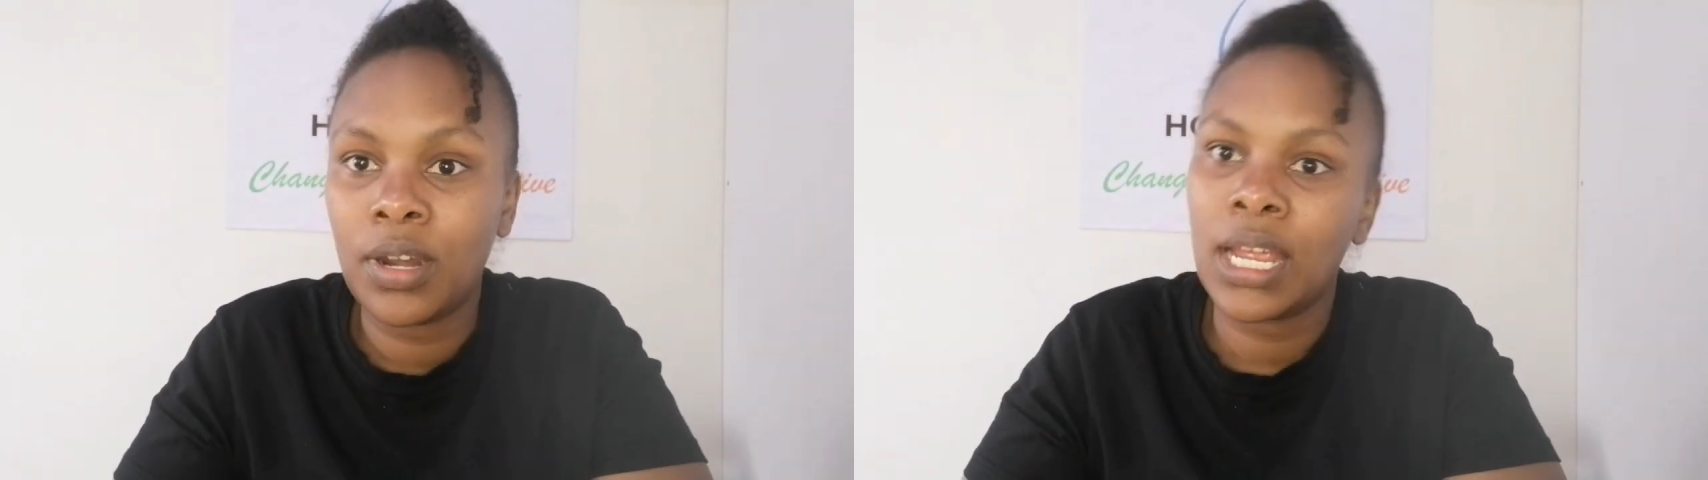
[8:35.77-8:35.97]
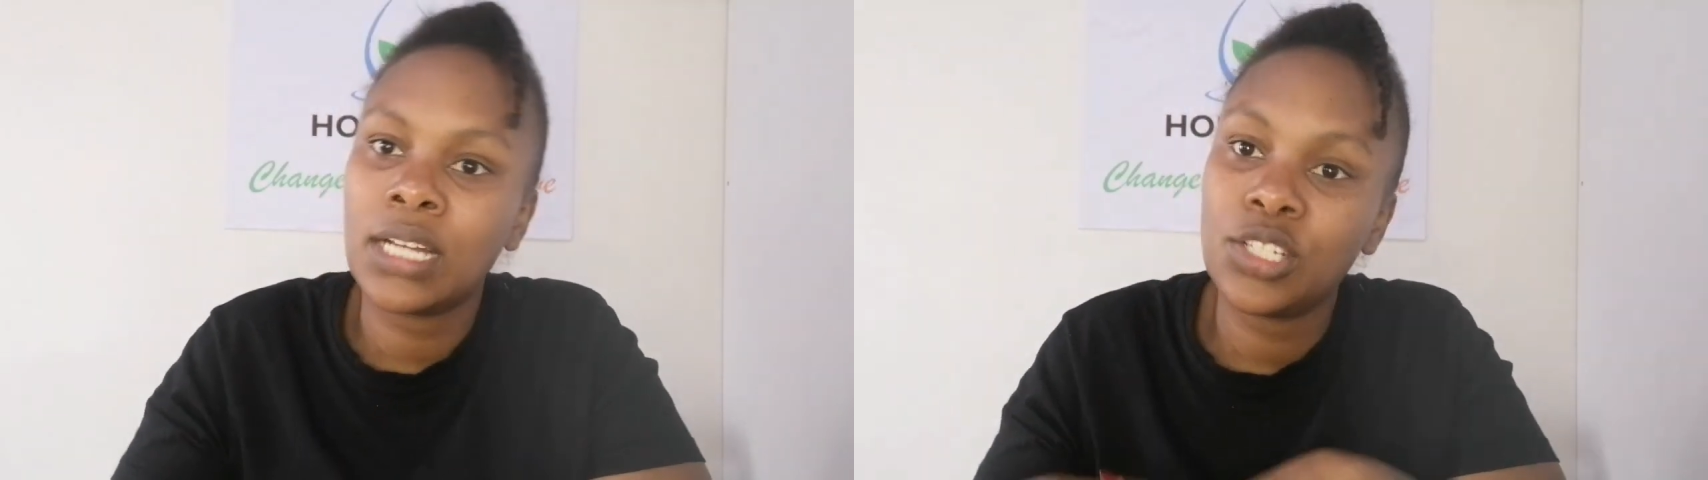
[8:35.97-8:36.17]

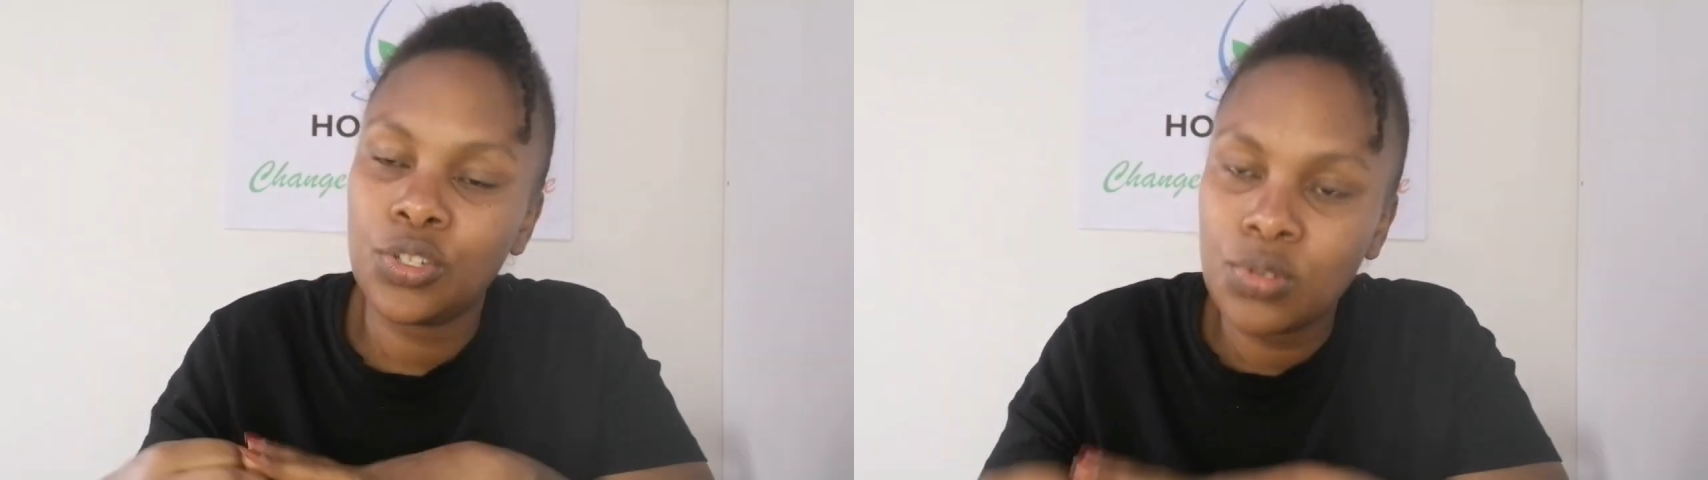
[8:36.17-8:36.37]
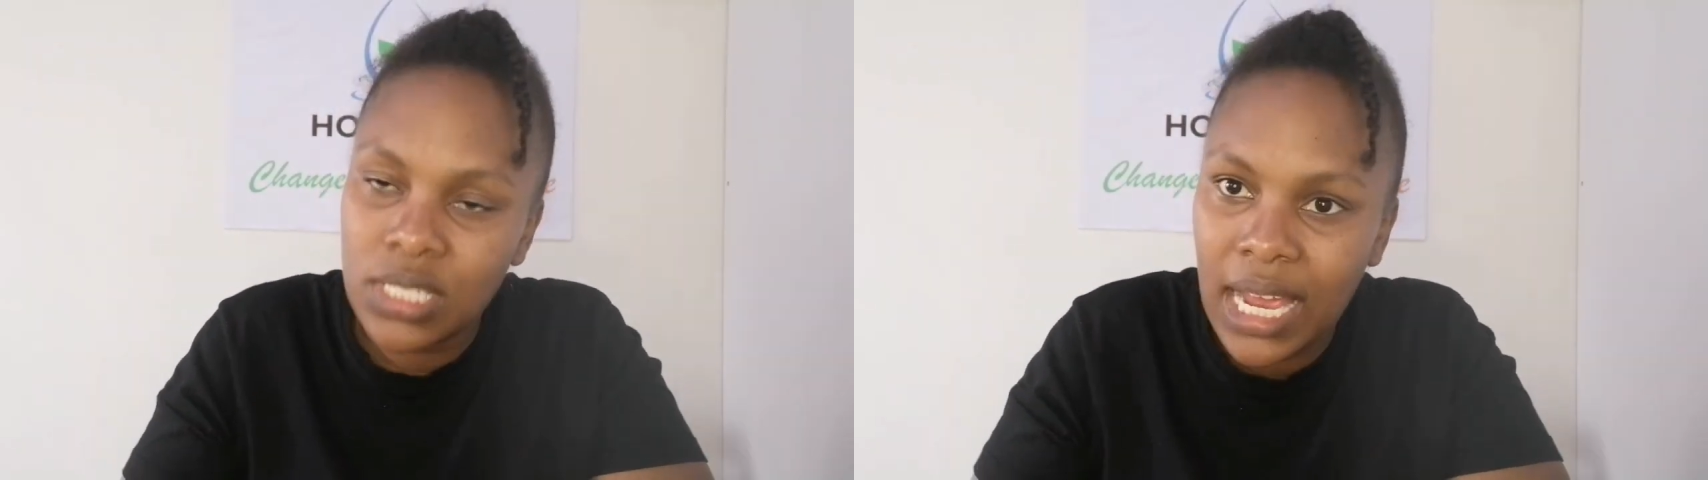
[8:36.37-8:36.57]

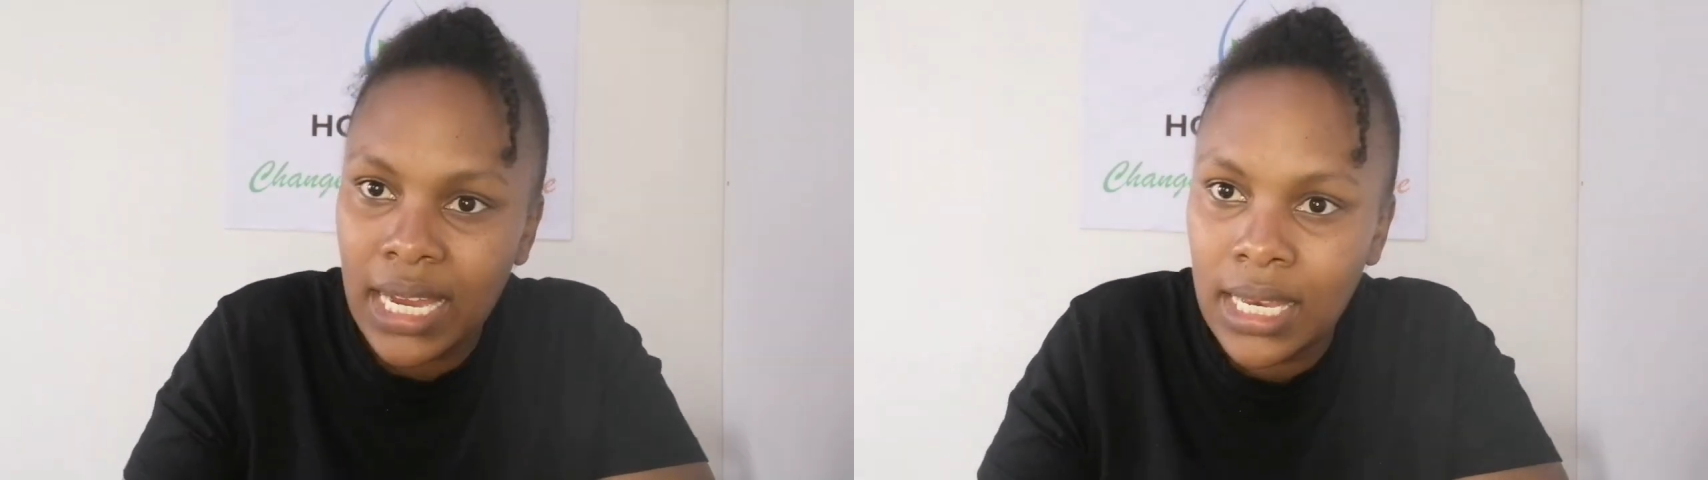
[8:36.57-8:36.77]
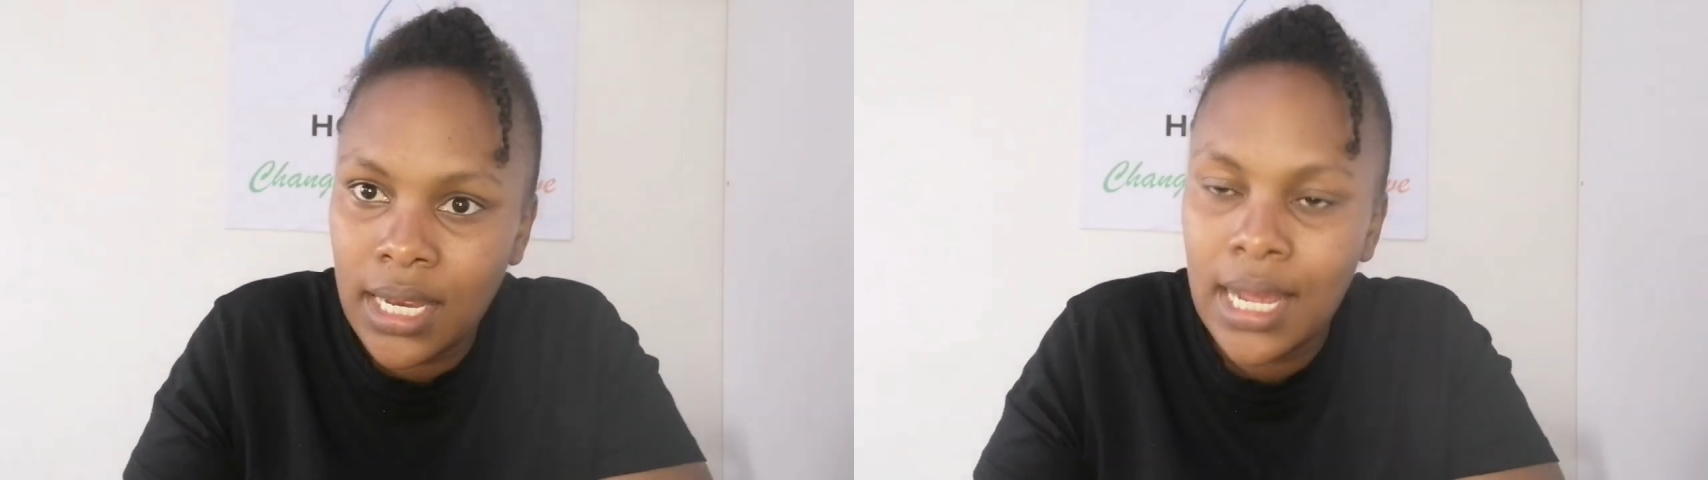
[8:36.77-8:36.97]
correct, you
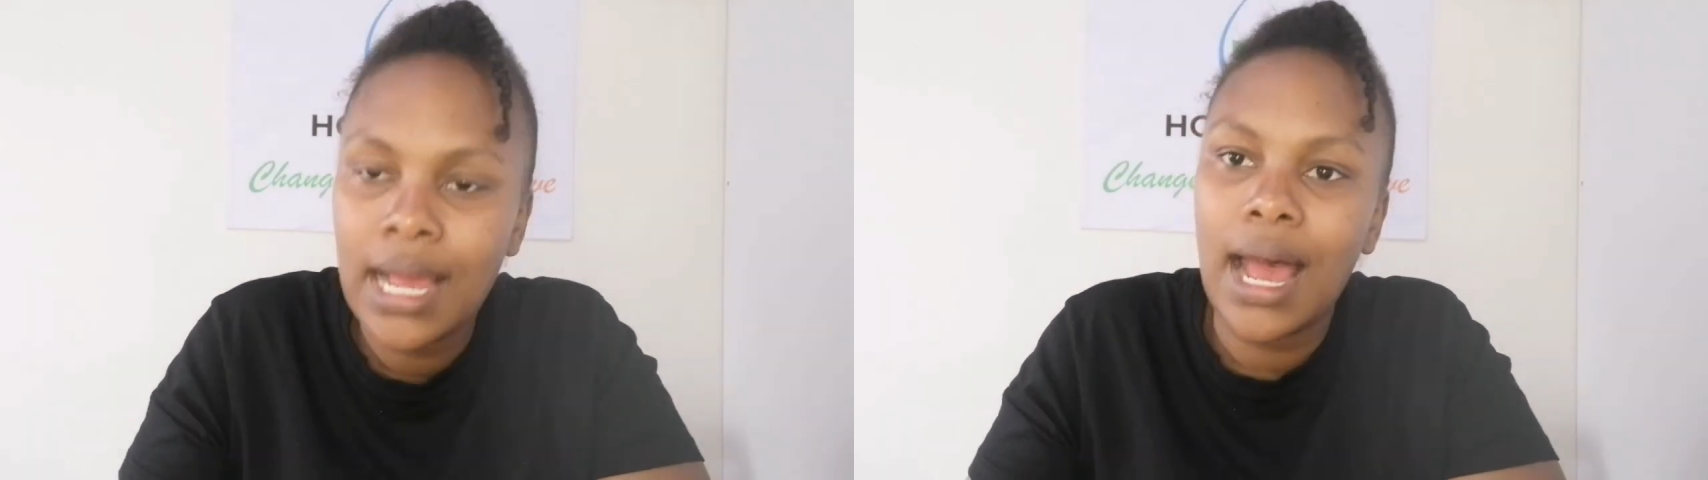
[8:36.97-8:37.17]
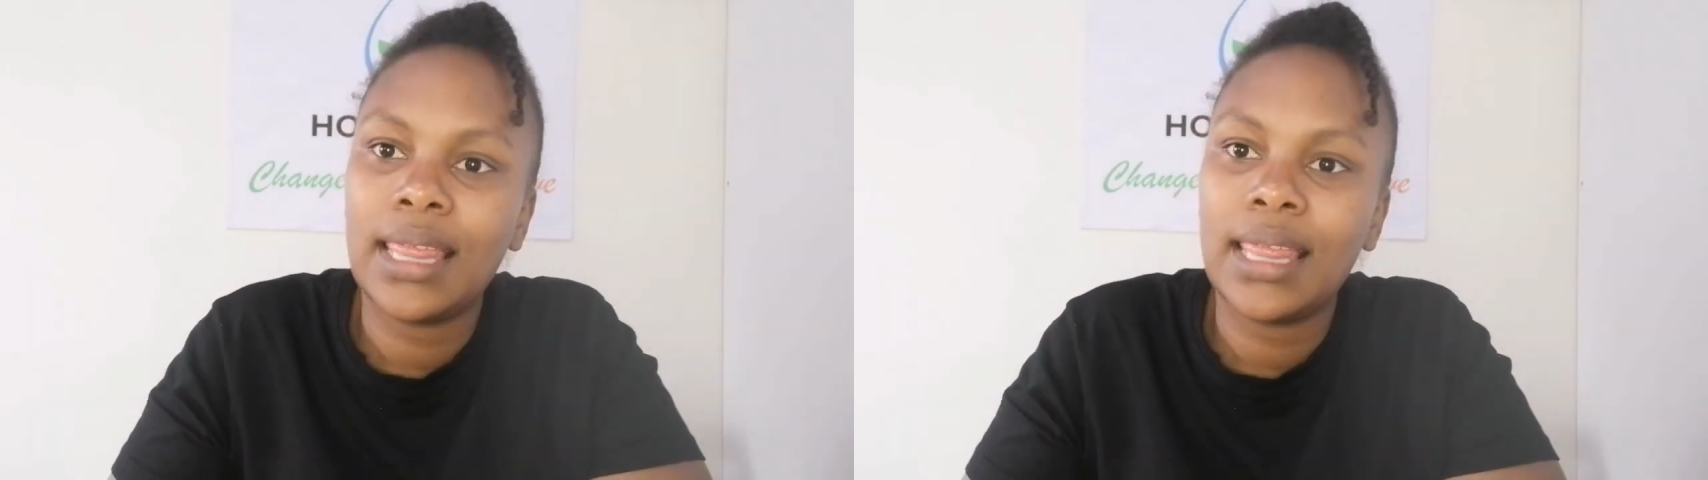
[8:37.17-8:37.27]
sign,